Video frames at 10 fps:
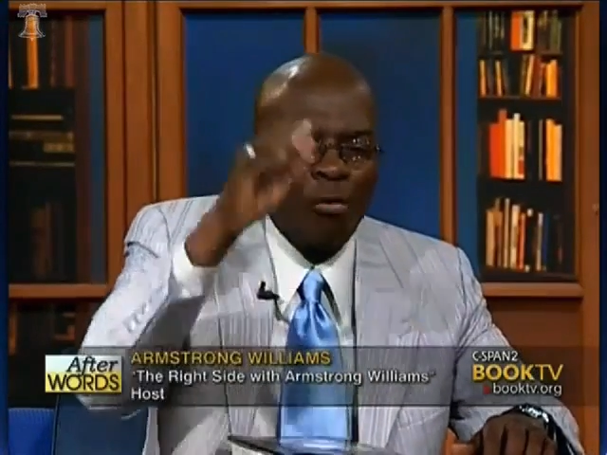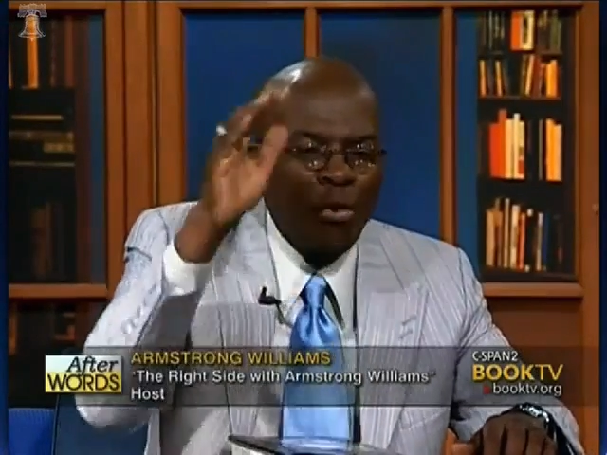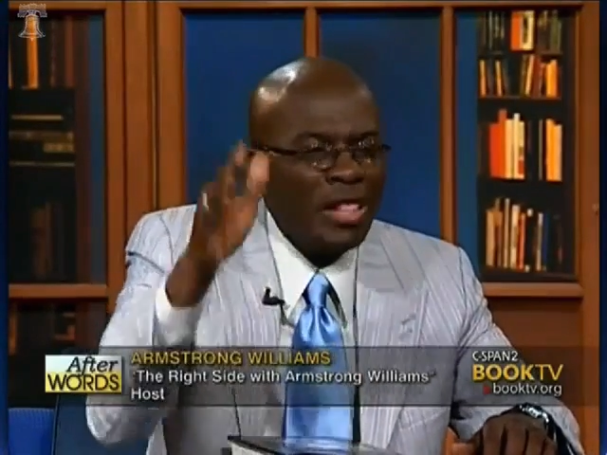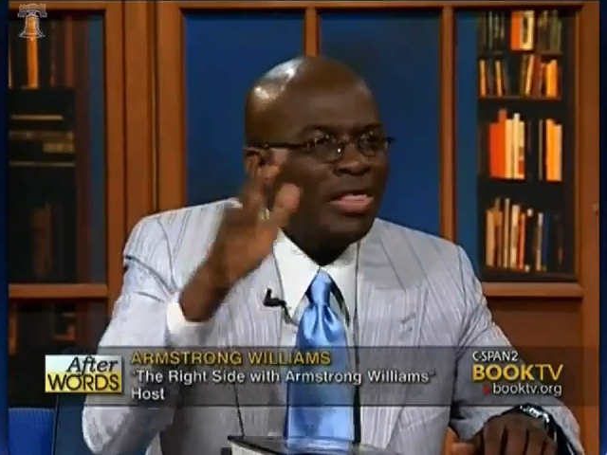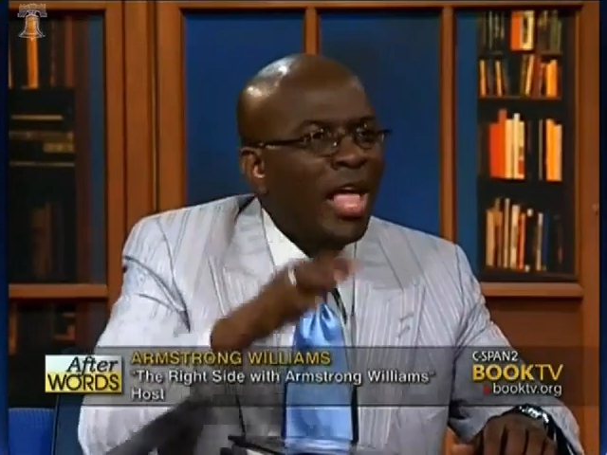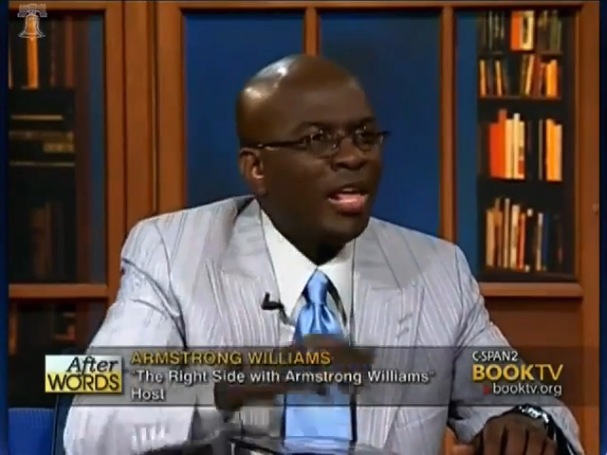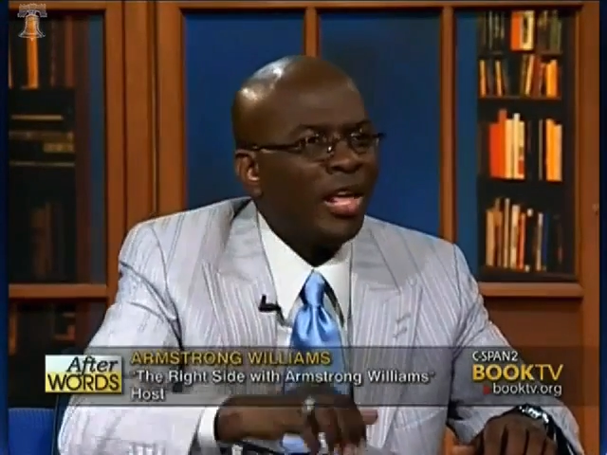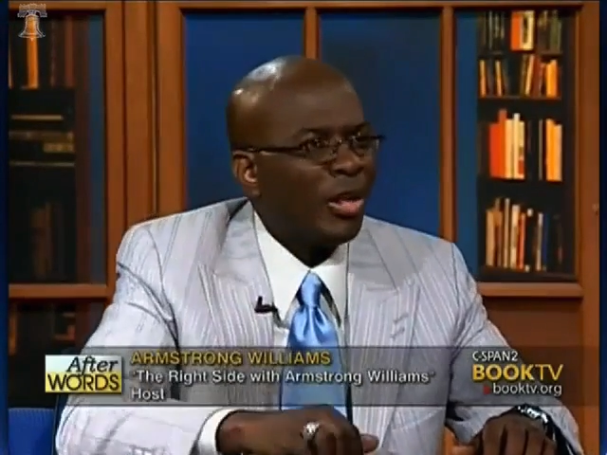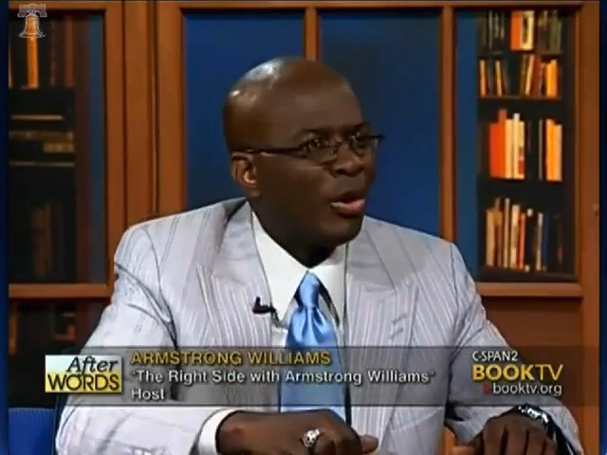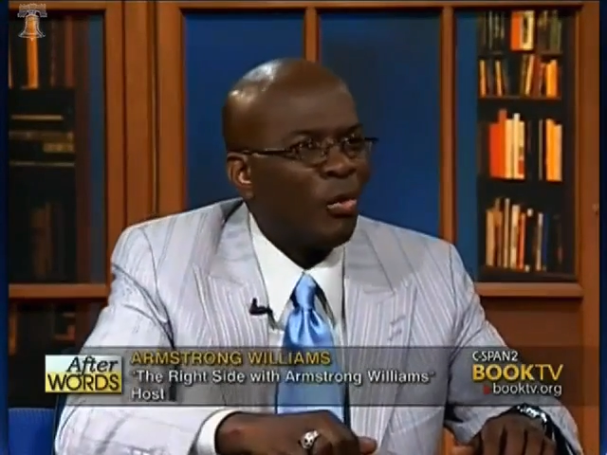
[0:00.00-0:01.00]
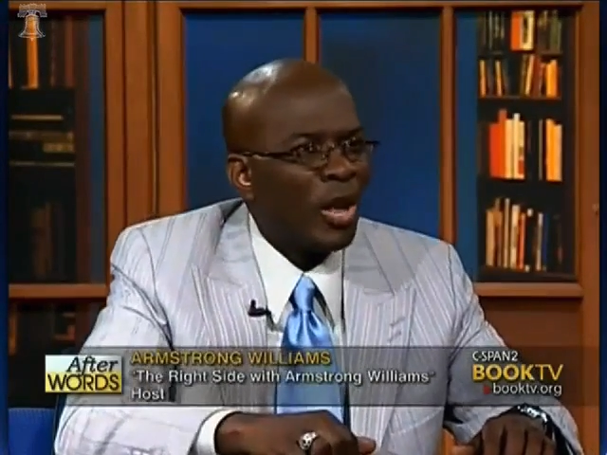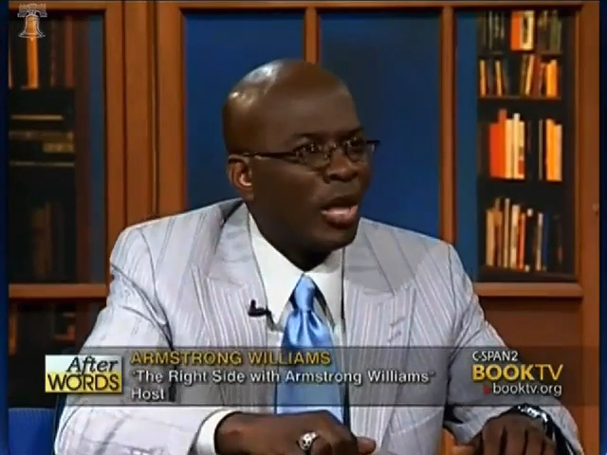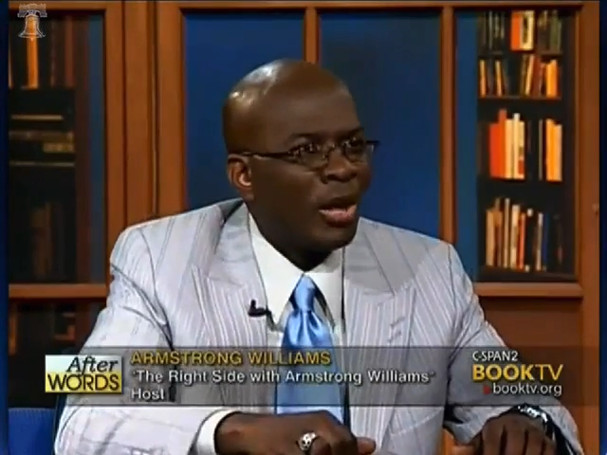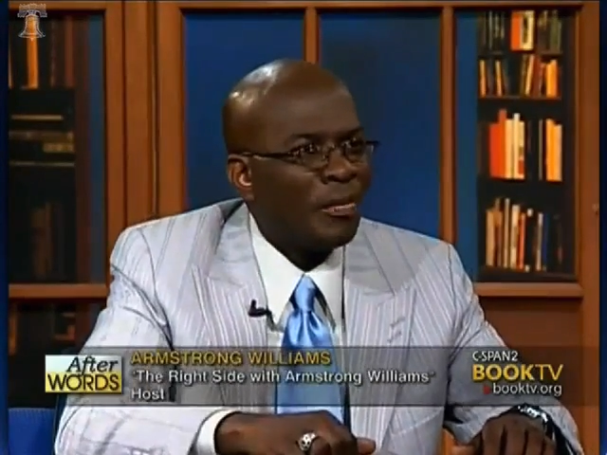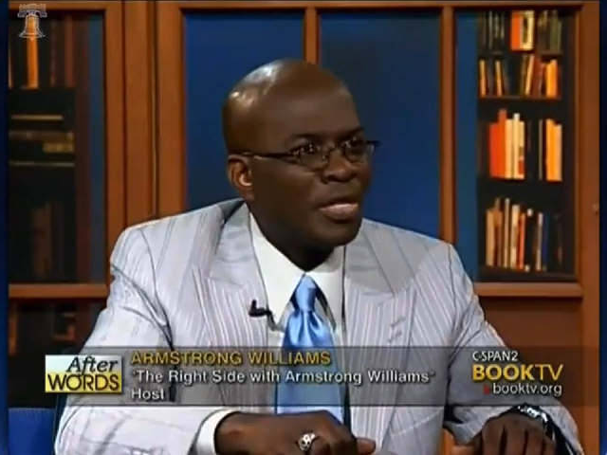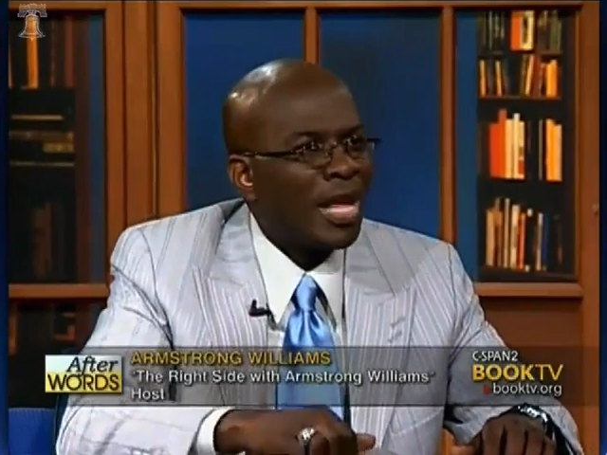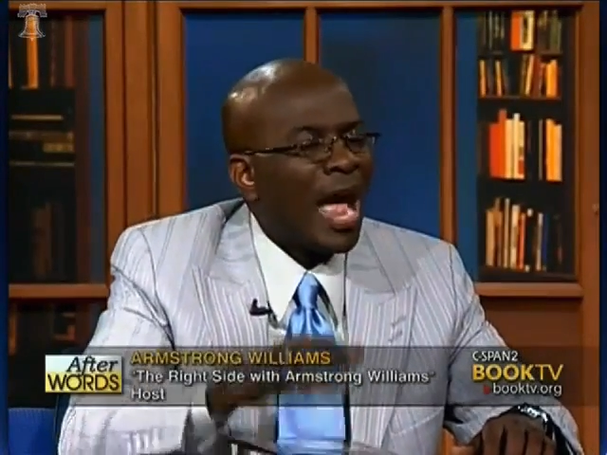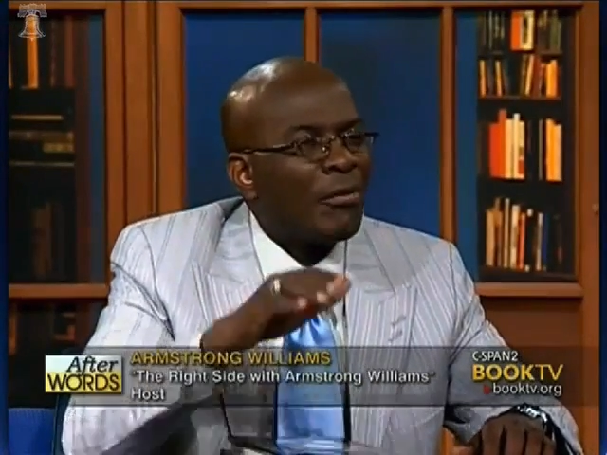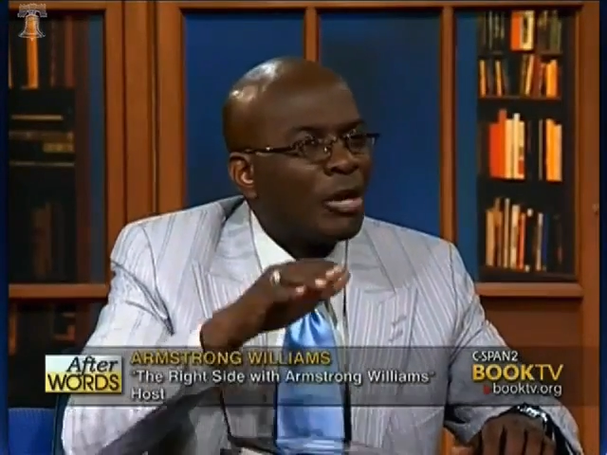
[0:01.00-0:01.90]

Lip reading: and one day they're going to wake up and say,